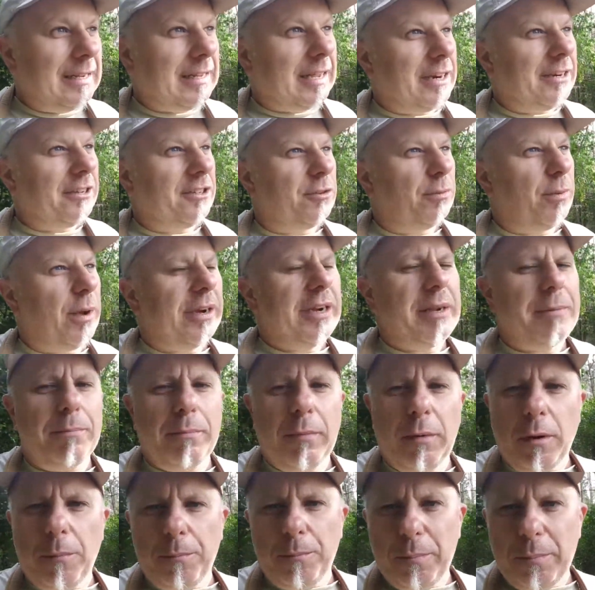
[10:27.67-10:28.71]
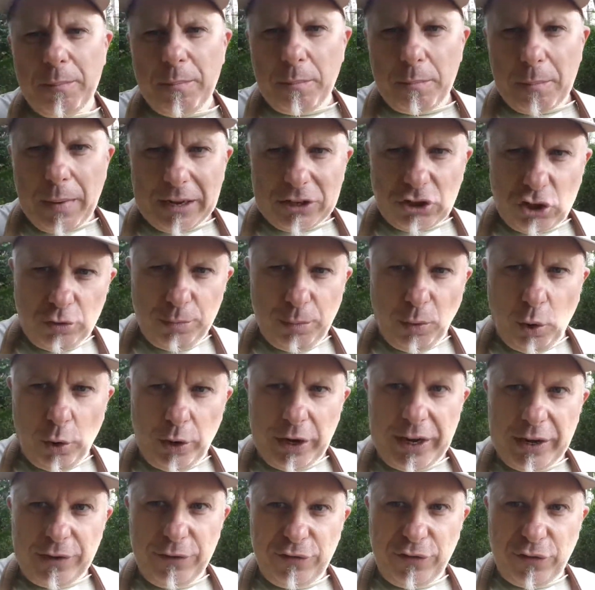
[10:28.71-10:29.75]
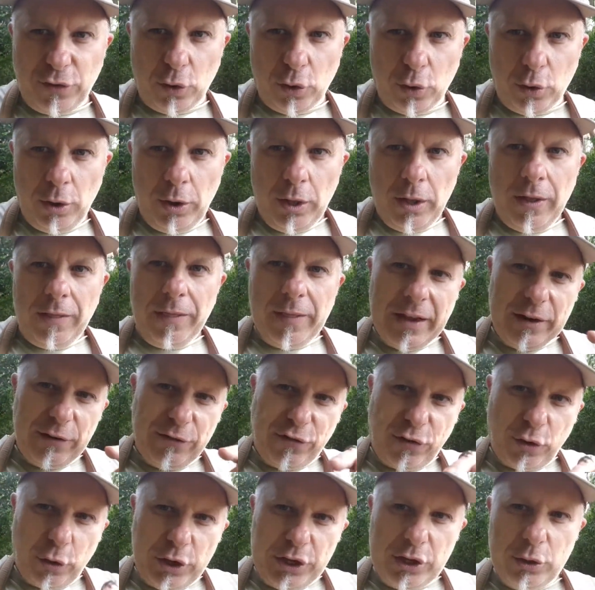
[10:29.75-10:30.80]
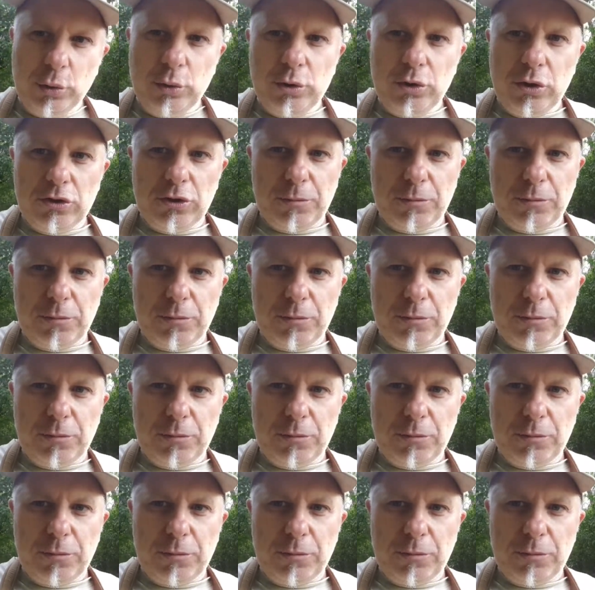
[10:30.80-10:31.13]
there is very much more info than for you,